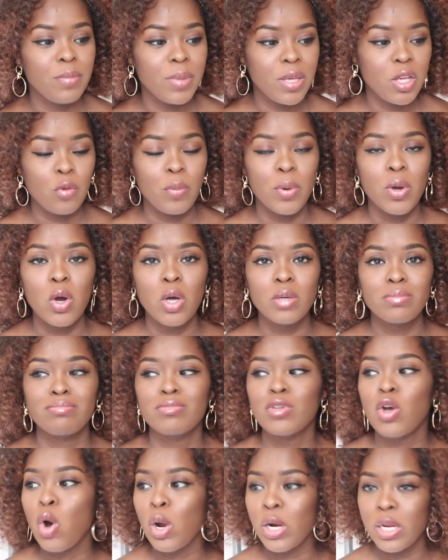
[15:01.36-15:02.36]
me, he'll be
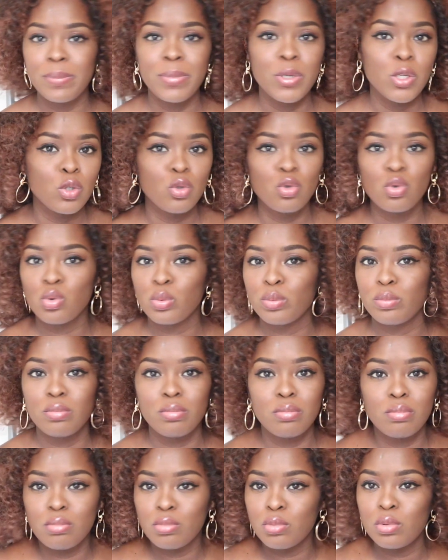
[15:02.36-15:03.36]
calling me
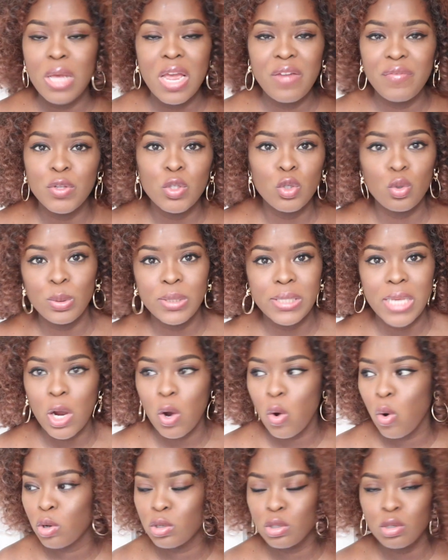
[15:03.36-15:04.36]
every 2
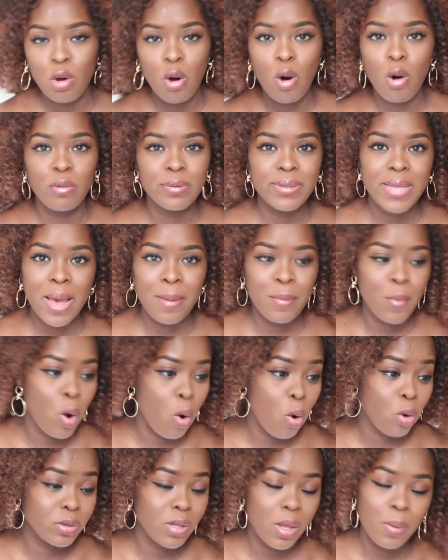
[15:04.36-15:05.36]
seconds, call them,
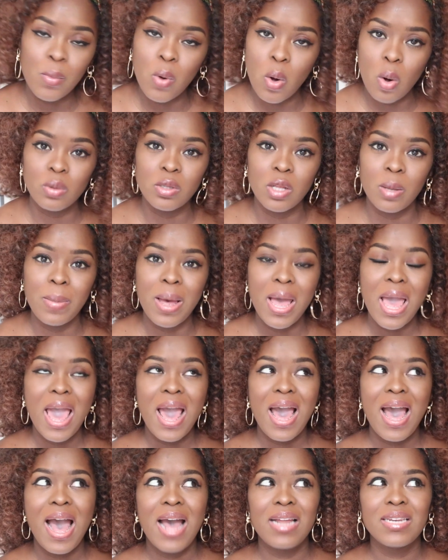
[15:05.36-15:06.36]

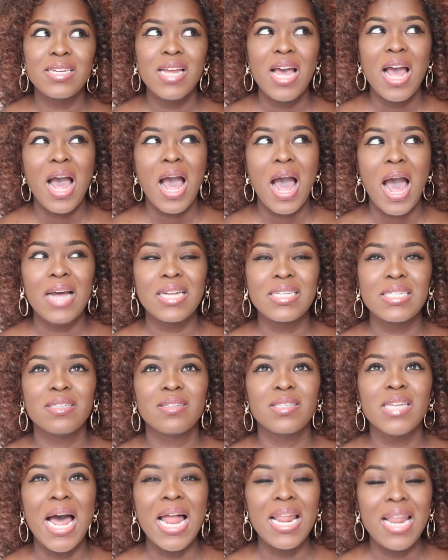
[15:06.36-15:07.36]
and
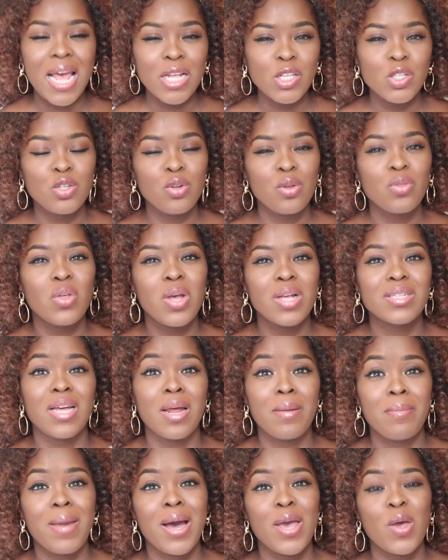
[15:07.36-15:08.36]
I like to do things
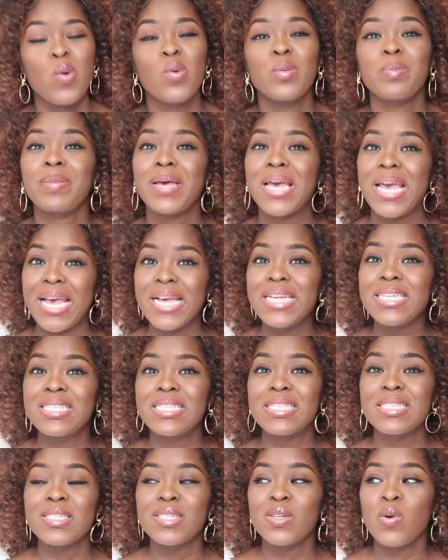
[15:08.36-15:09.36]
at my own
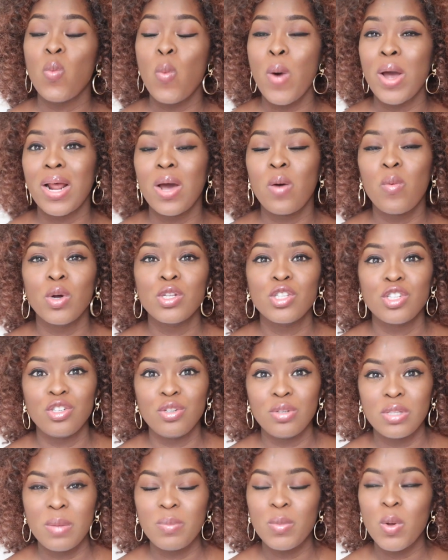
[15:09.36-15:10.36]
pace when I want to
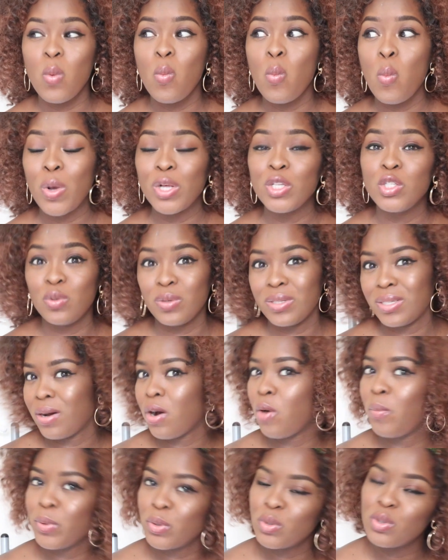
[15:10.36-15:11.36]
do them, not when you tell
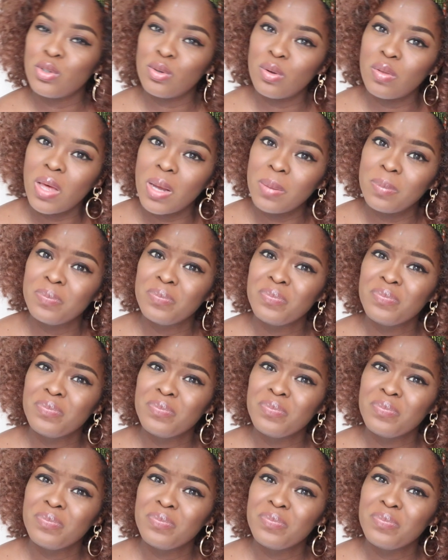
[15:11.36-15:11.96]
me to do them.